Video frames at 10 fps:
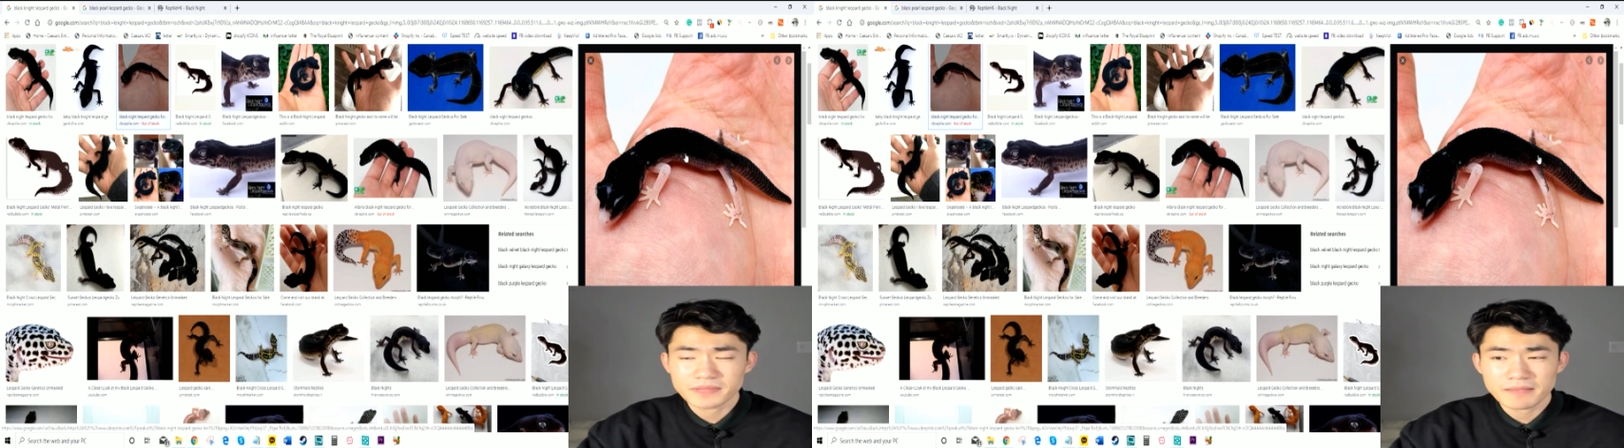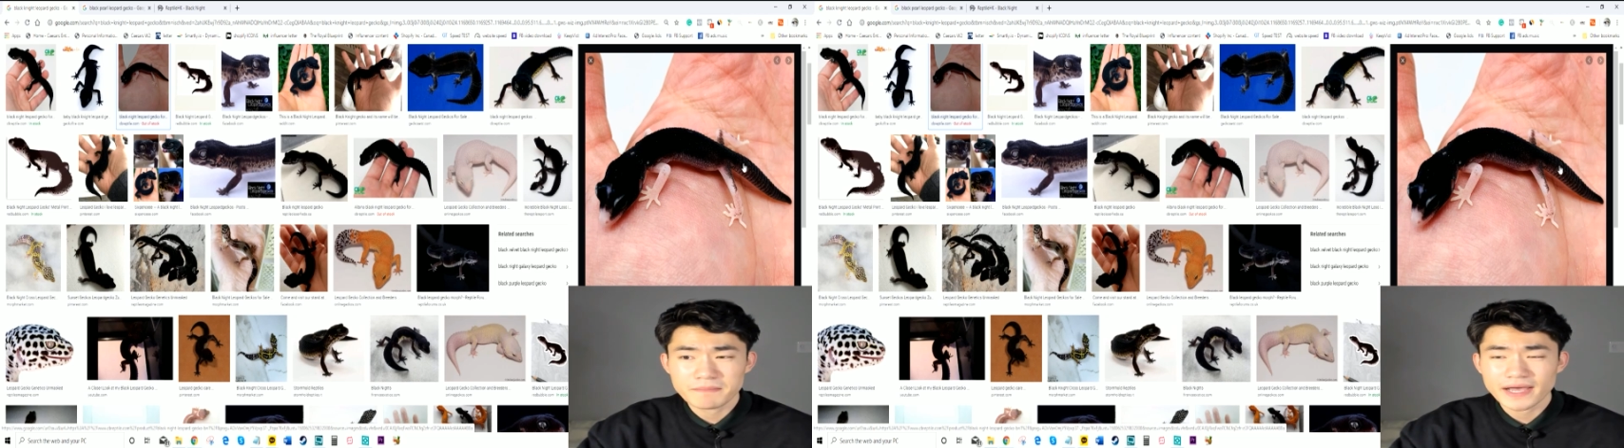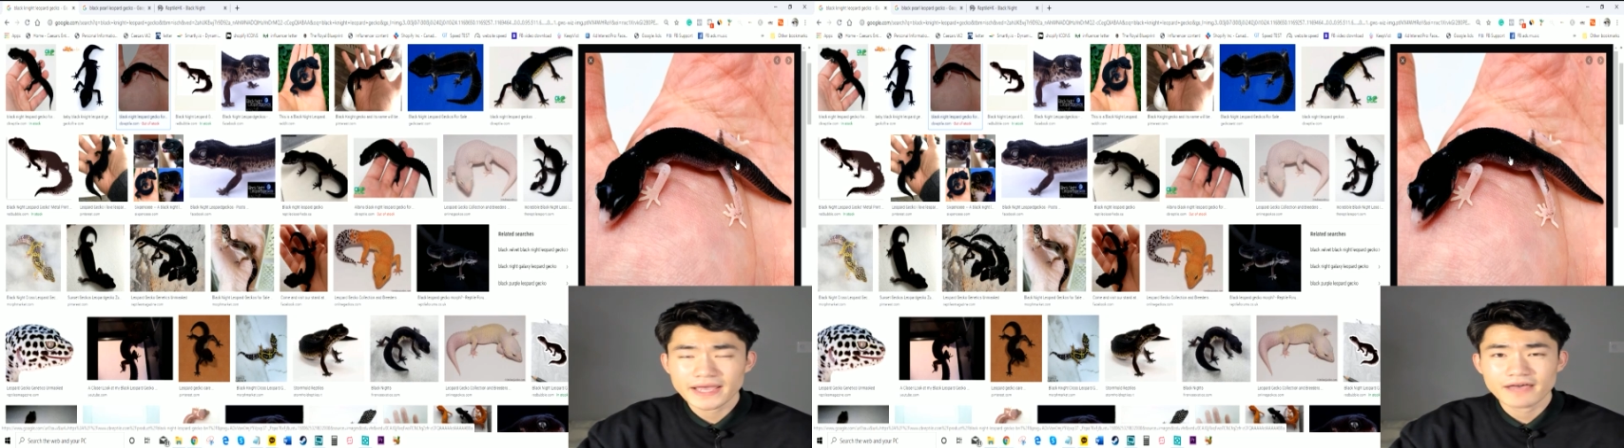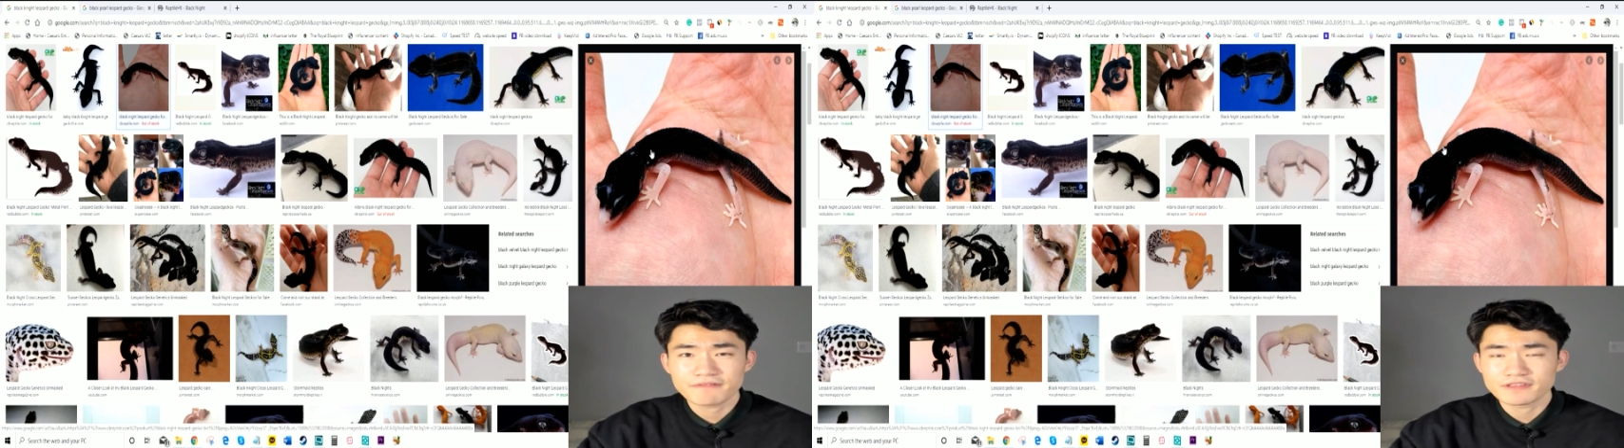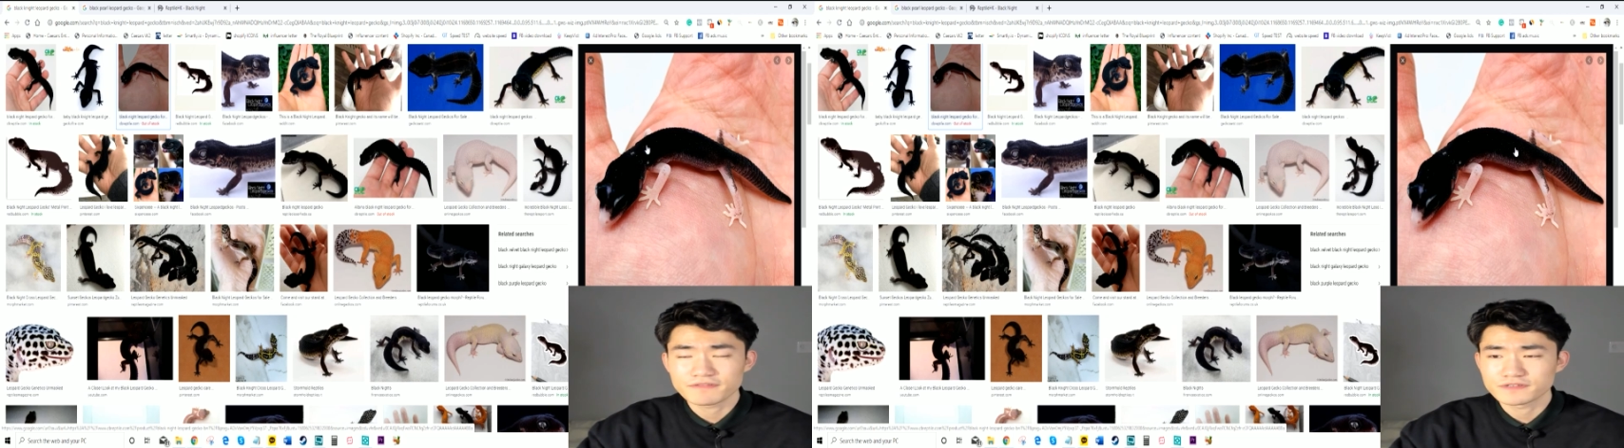they might have
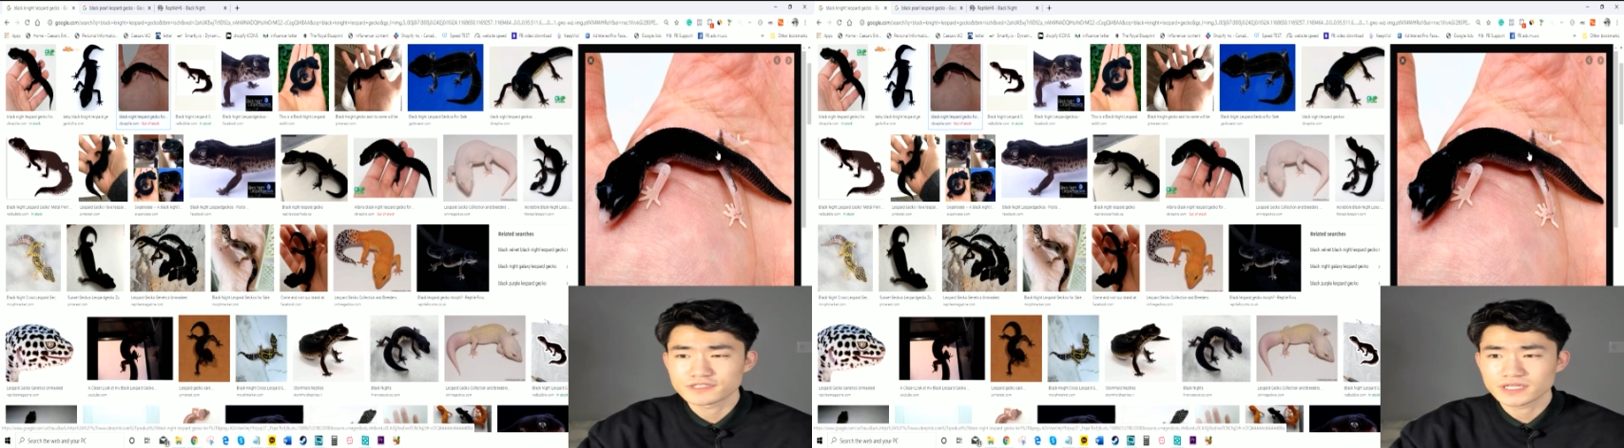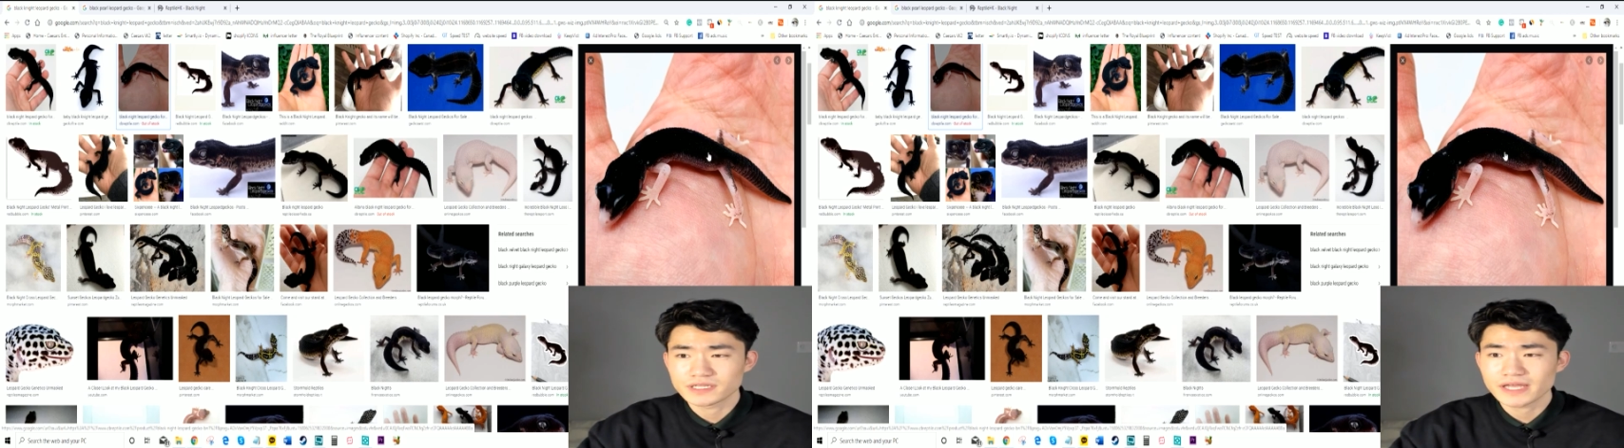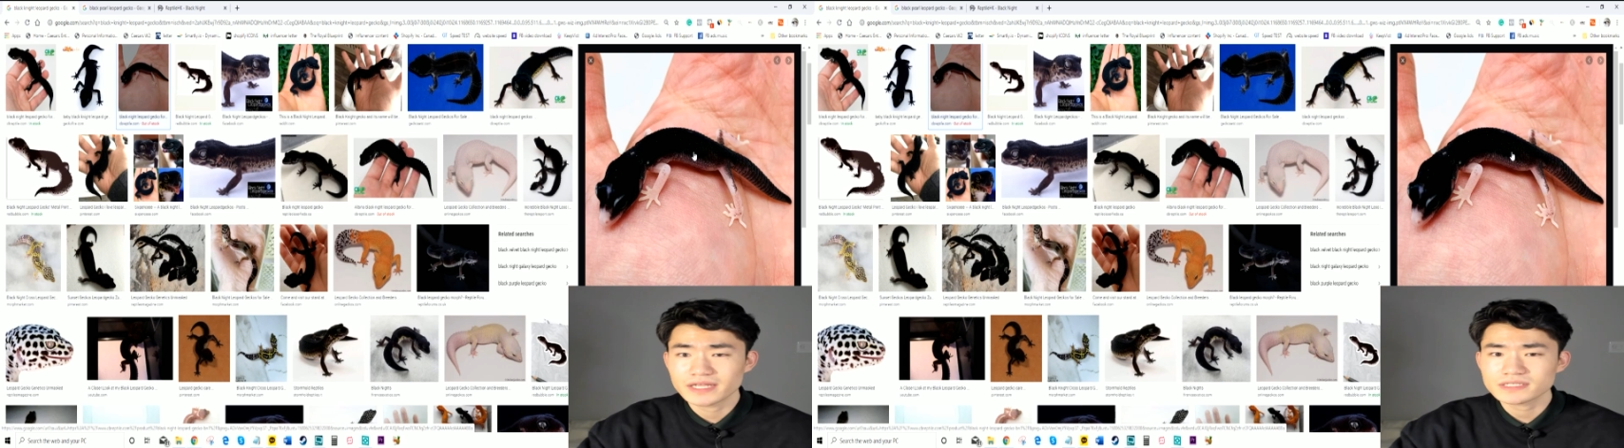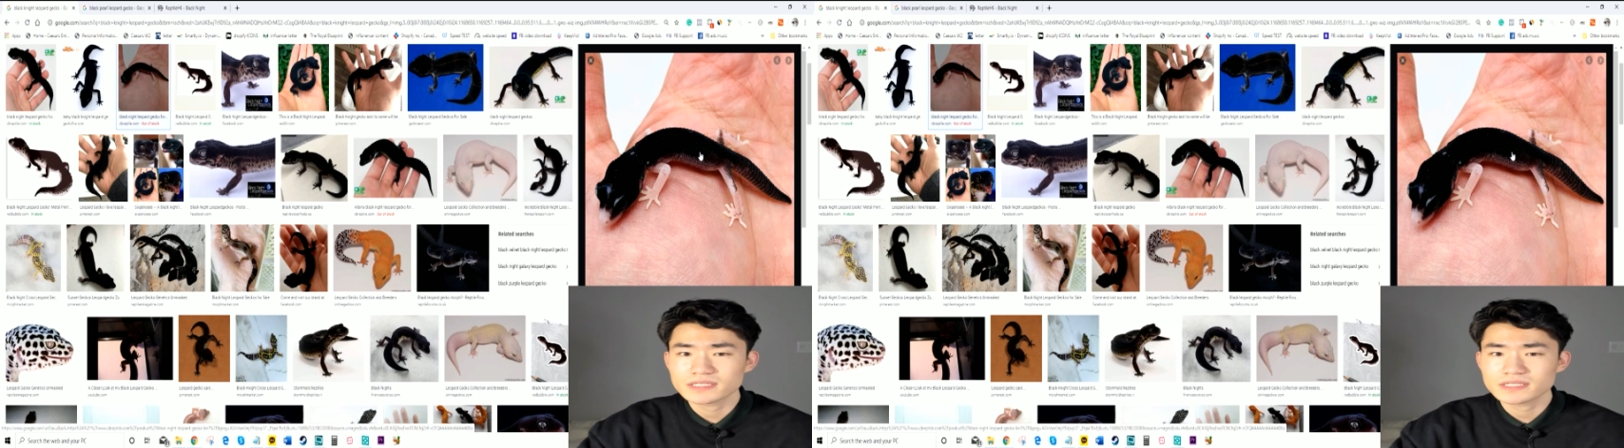a different genetics.